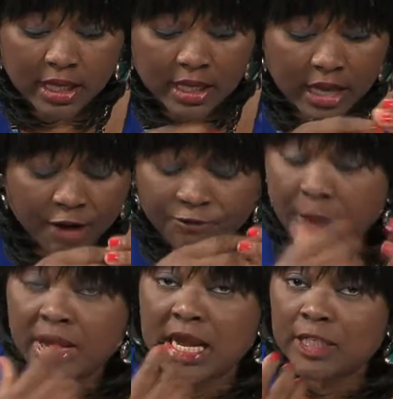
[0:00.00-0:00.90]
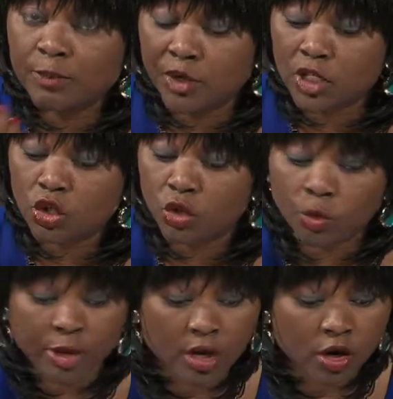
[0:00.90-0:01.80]
Yeah, familiar spirits. You
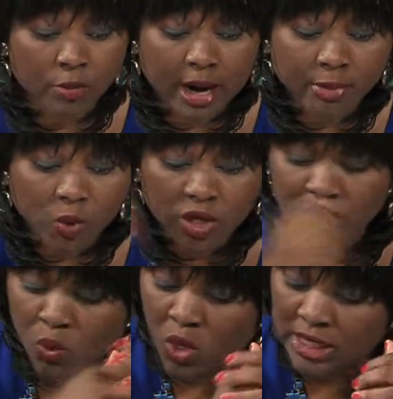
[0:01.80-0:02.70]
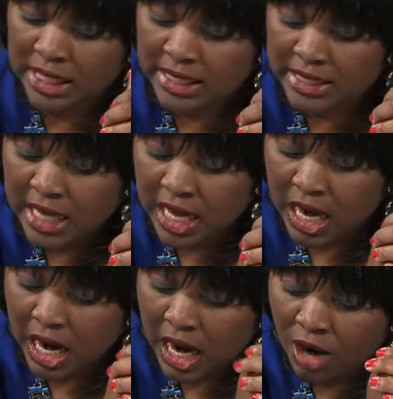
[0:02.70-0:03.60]
be you might be wondering what is
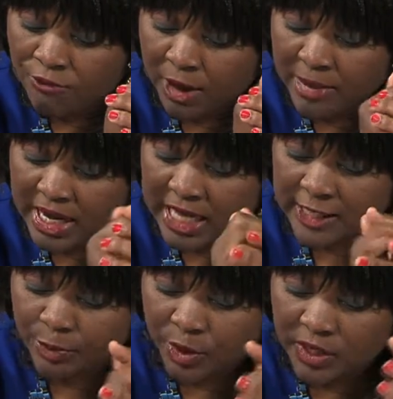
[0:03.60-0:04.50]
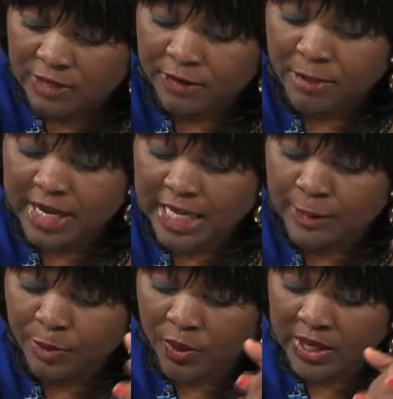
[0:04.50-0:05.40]
uh, familiar spirits. Familiar
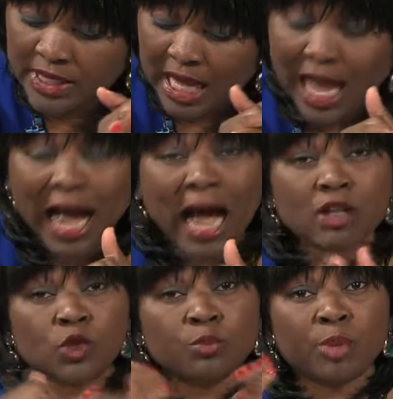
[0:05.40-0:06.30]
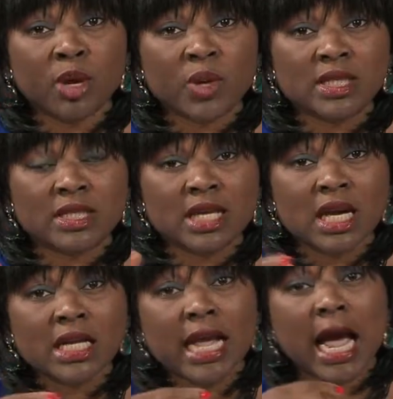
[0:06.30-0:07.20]
spirits are spirits.
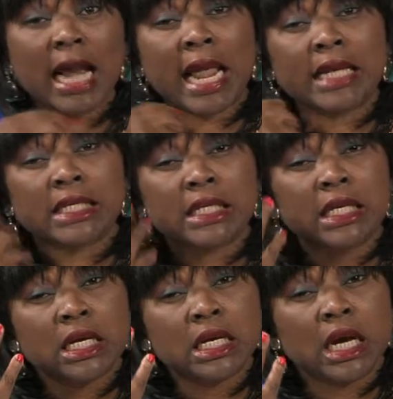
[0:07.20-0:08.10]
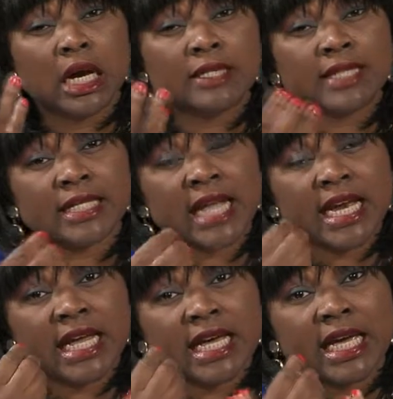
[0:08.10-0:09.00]
They are like the uh,
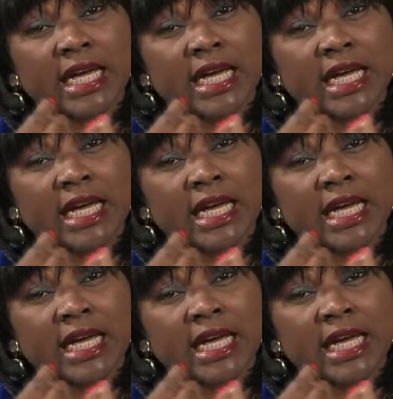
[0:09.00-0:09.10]
satanic